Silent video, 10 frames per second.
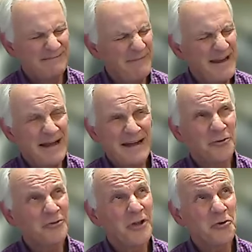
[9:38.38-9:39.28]
Man, I
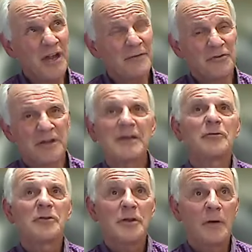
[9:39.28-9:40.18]
don't know seven
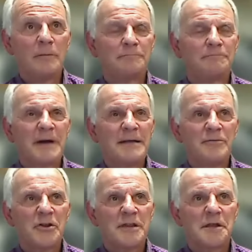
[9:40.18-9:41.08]
secrets. So I
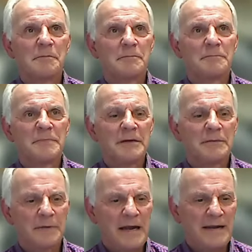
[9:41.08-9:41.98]
was, you
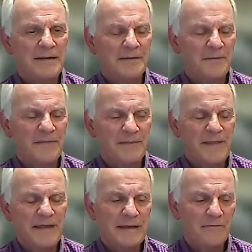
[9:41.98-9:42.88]
know, kind of
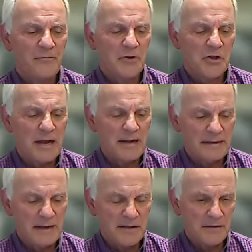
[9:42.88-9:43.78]
thinking for a
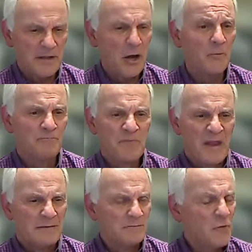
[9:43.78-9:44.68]
second. I said, No,
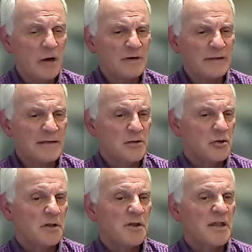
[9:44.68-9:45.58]
I'm not going to
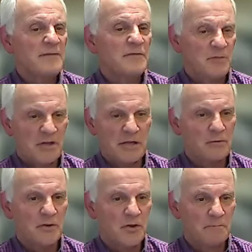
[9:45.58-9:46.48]
teach you the seven
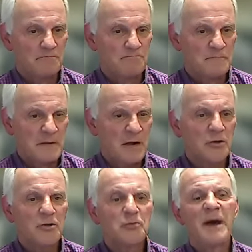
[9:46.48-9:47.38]
secrets. I'm
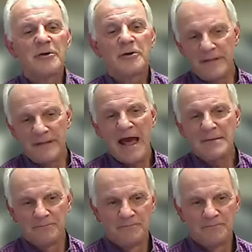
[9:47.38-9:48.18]
going to do better than that.